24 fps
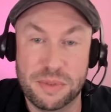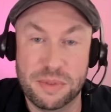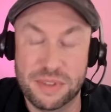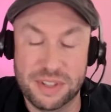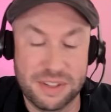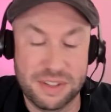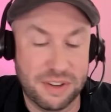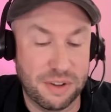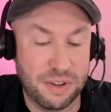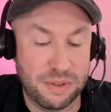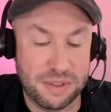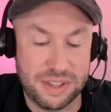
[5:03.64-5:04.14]
of
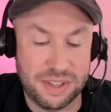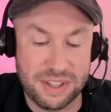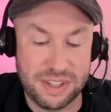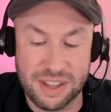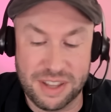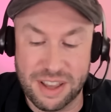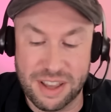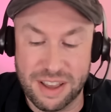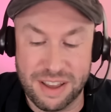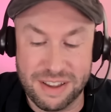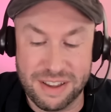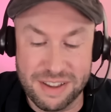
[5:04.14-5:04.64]

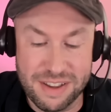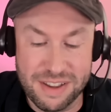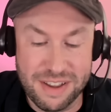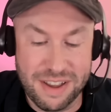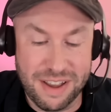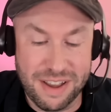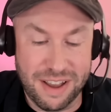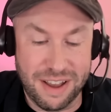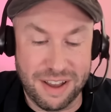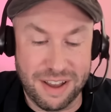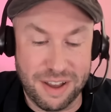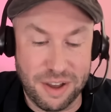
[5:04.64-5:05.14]
the
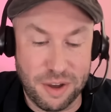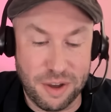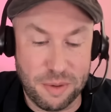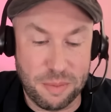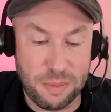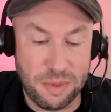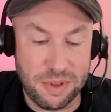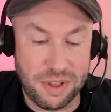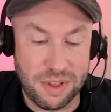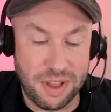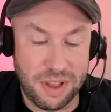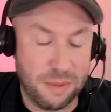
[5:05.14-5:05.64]

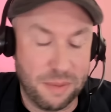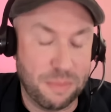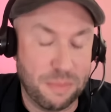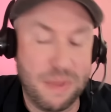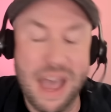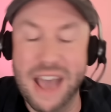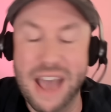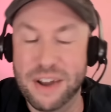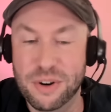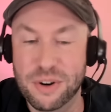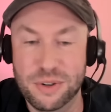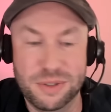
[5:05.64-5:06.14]

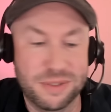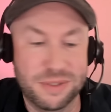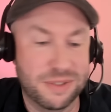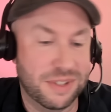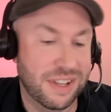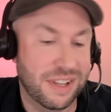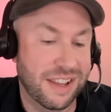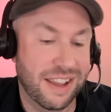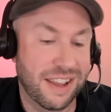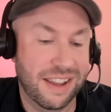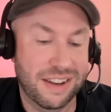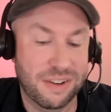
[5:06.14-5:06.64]
patterns
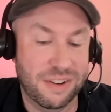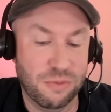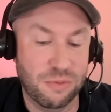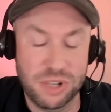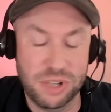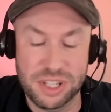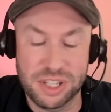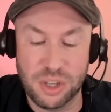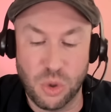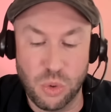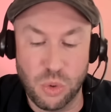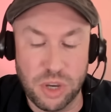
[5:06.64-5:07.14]
and
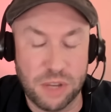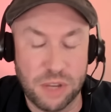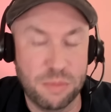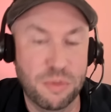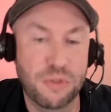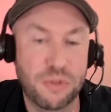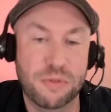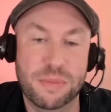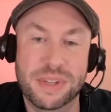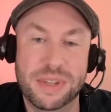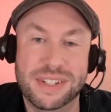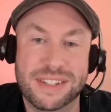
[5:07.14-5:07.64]
really quick
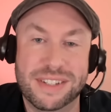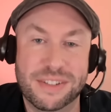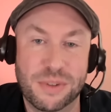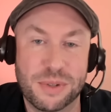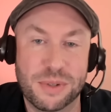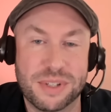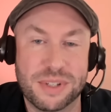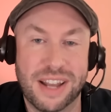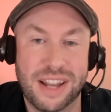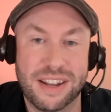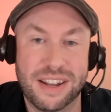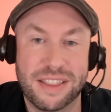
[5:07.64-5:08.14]
movement and
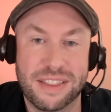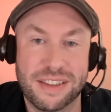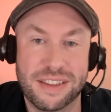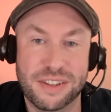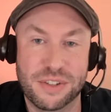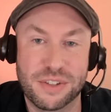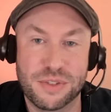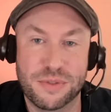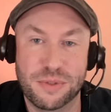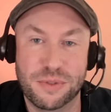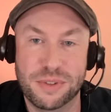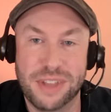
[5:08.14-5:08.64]
those kind of
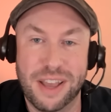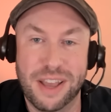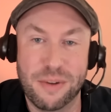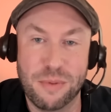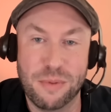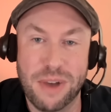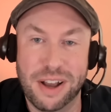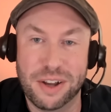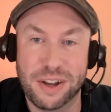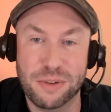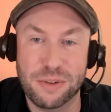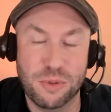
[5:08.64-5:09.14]
things for that
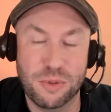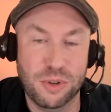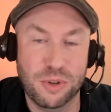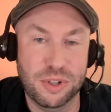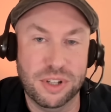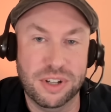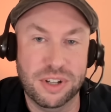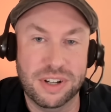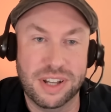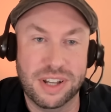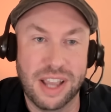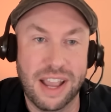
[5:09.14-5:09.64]
rock and roll
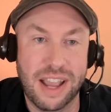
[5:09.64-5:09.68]
look.